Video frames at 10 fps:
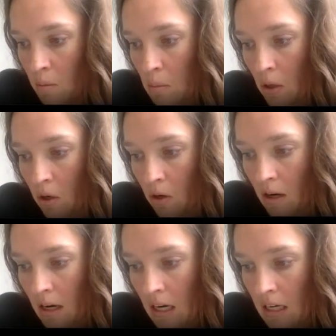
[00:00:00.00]
per
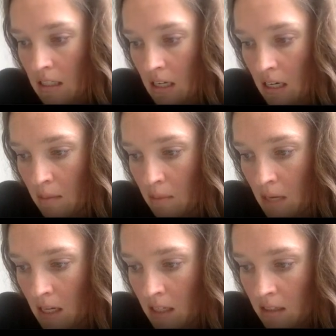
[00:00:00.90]
18
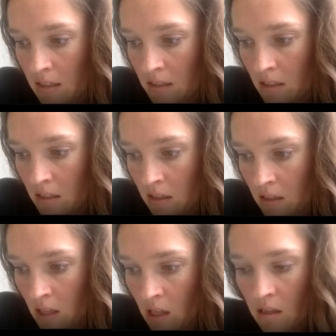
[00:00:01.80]
minutes
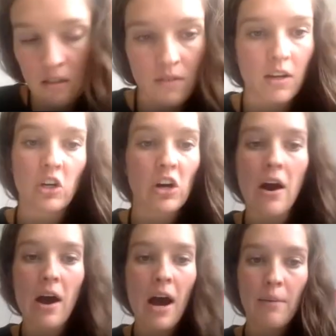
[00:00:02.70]
to figure
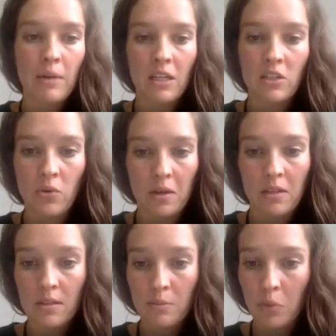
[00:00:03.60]
out how many
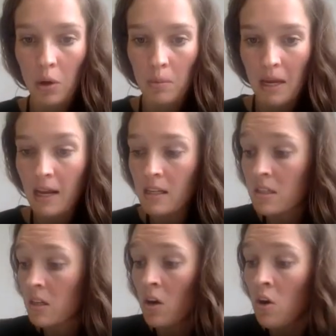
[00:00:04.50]
donuts per
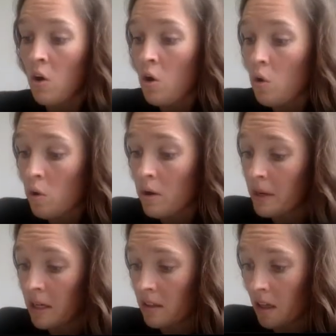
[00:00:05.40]
minute, or
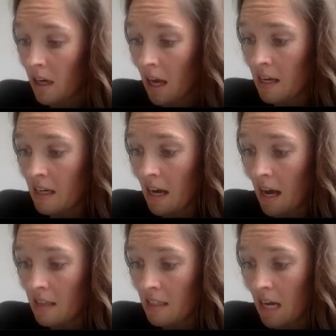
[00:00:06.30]
we could look at it
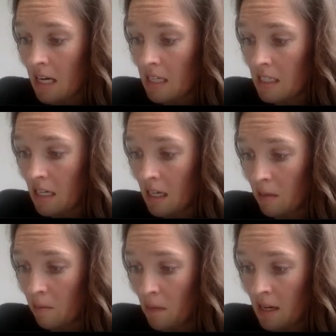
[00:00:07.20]
as
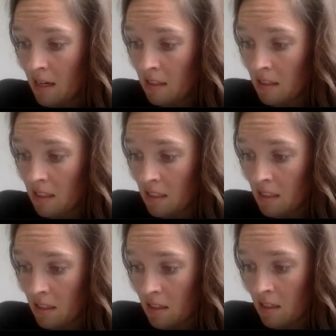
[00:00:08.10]
18
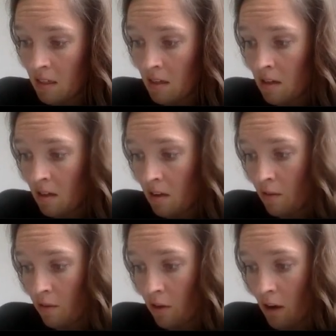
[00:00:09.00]
minutes
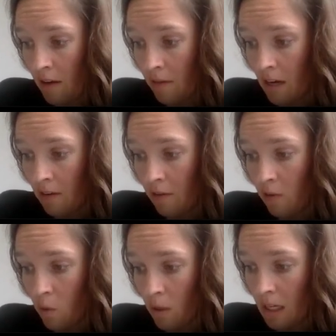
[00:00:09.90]
for every
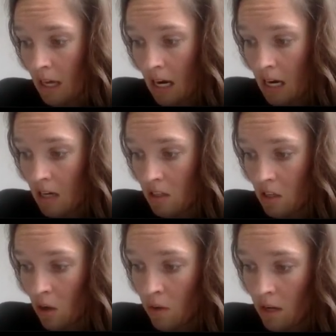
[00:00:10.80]
48
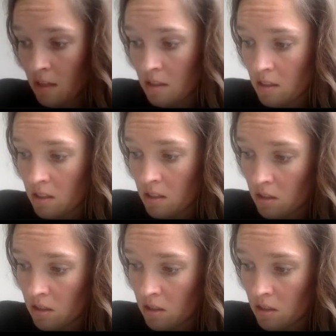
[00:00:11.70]
donuts